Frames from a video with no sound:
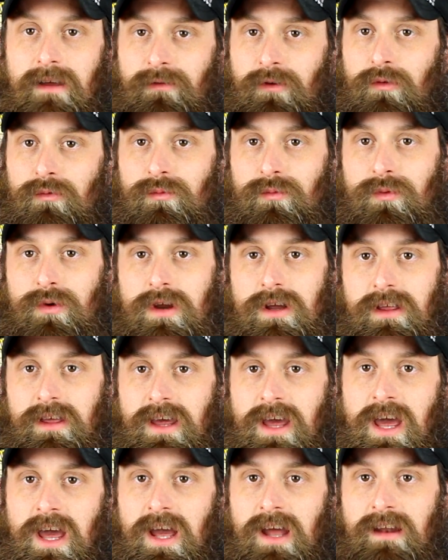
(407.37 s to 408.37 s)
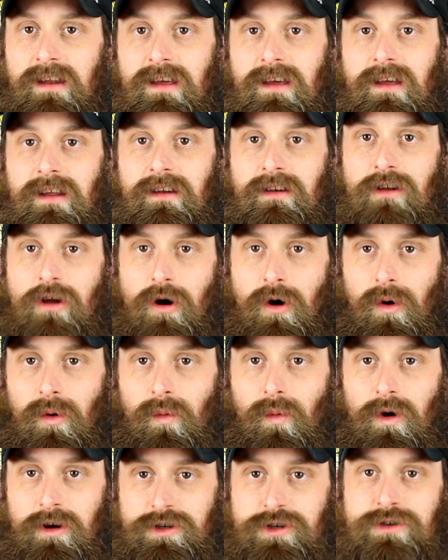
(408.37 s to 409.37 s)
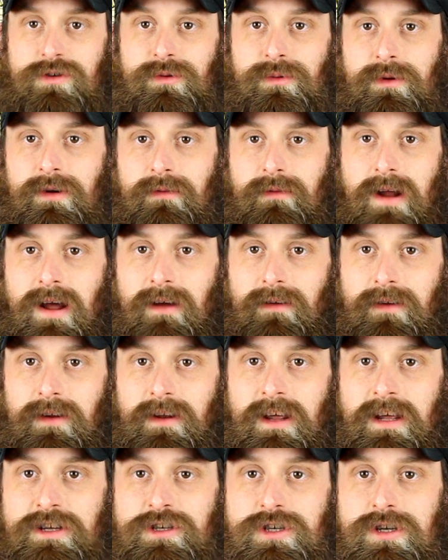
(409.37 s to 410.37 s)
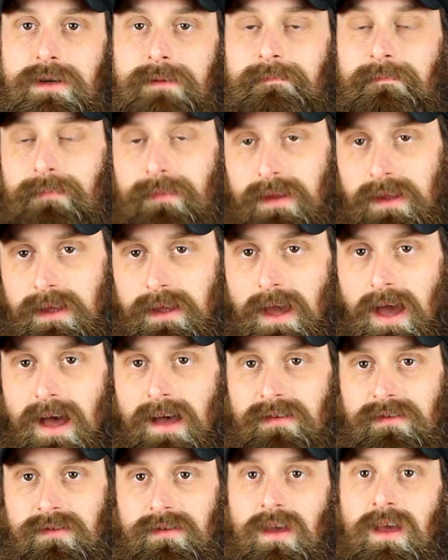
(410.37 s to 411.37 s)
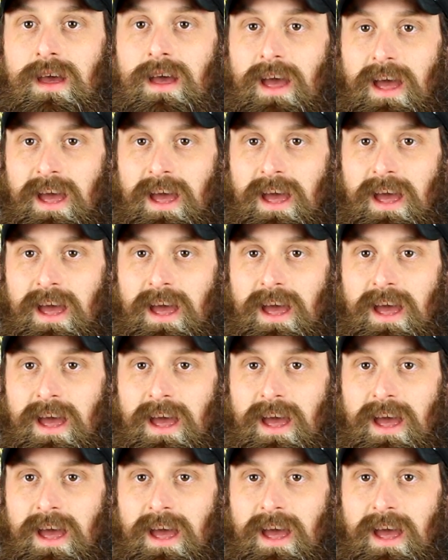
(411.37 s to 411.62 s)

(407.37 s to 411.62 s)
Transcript: If you're really handy and know what you're doing around an engine, yes.